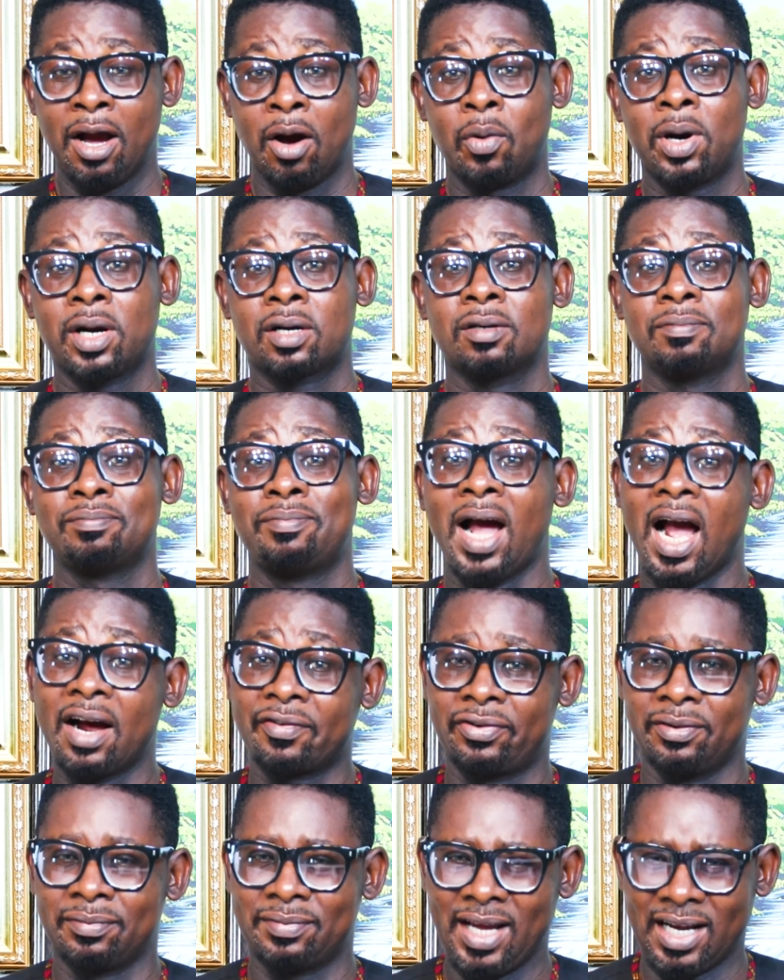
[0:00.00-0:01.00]
Welcome back
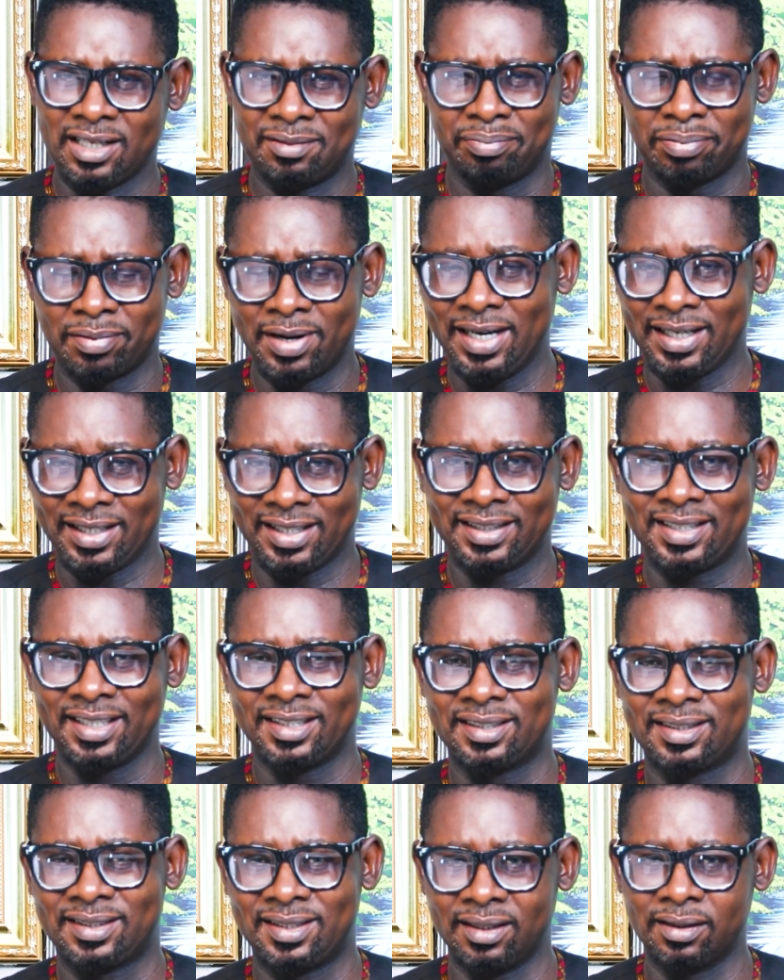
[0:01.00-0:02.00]
from that break. It
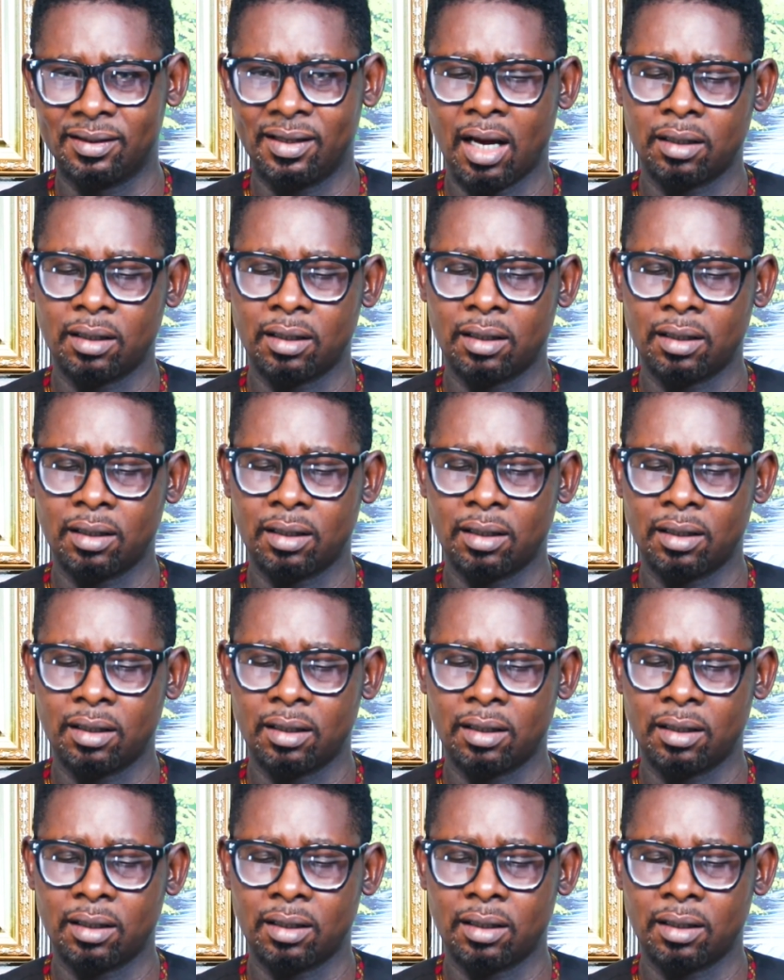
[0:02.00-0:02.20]
is still